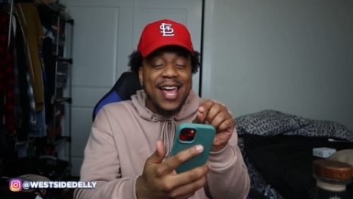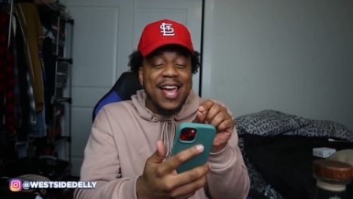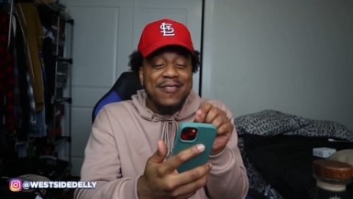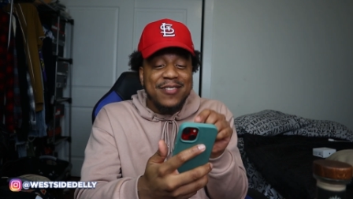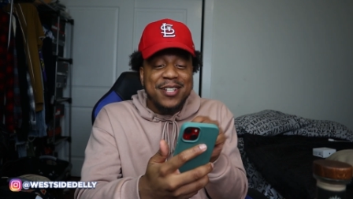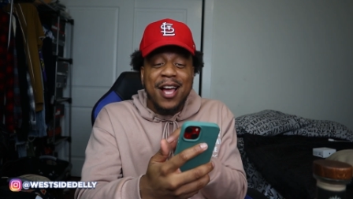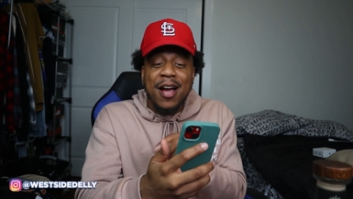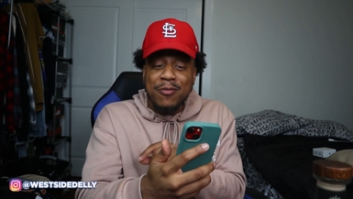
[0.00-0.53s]
have
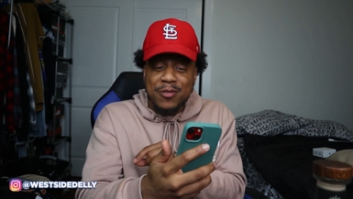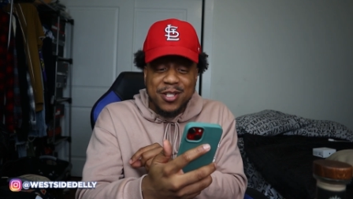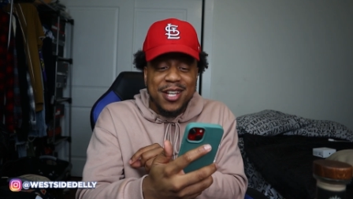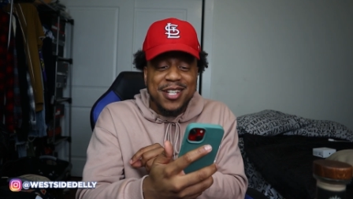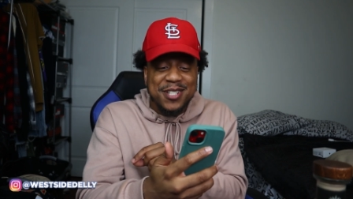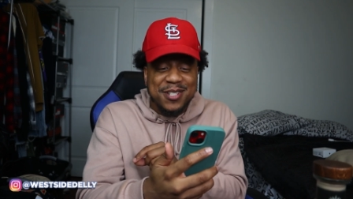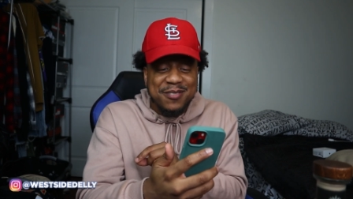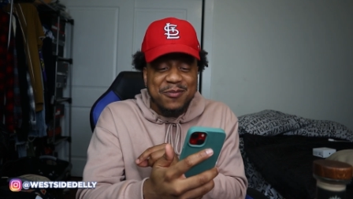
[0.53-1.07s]
this
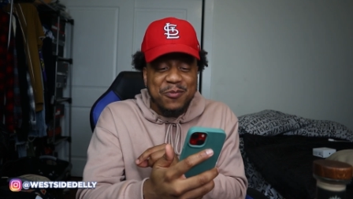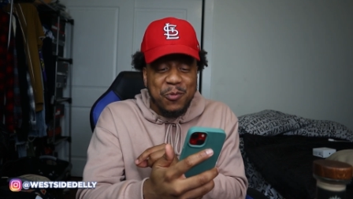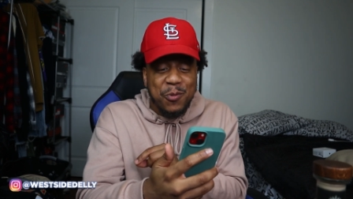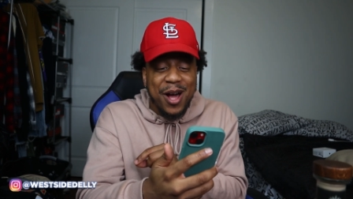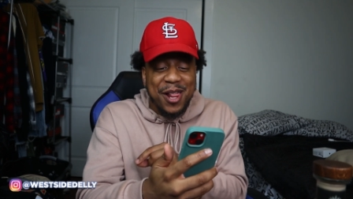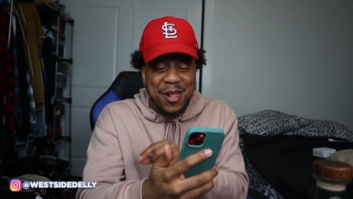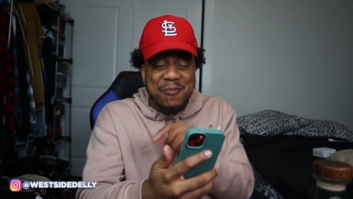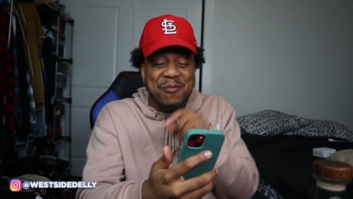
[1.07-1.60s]
conversation
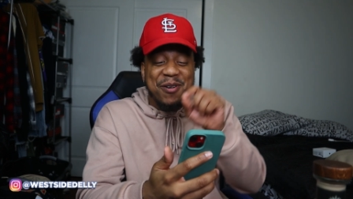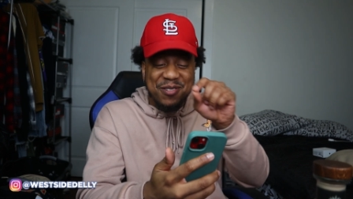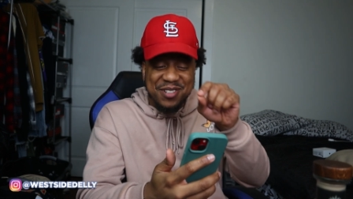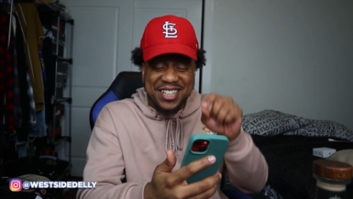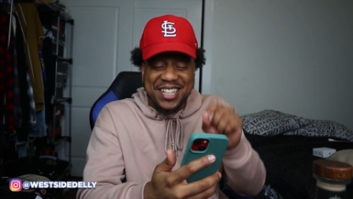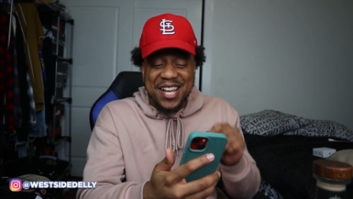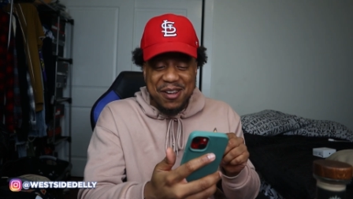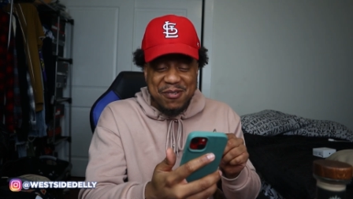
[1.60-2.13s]
while I'm on
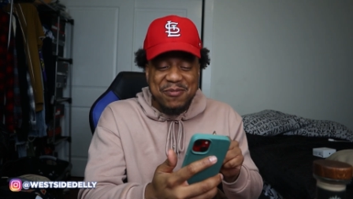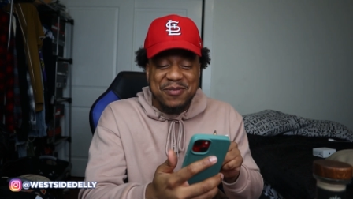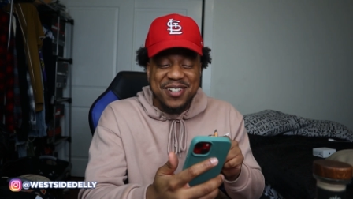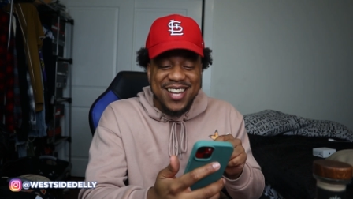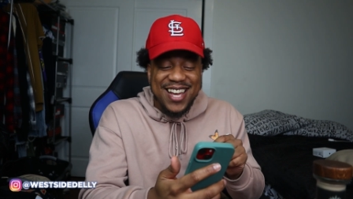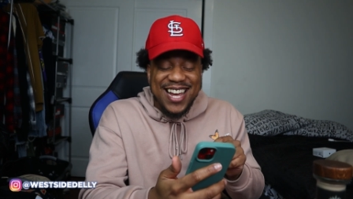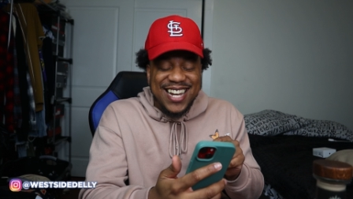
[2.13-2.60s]
the camera.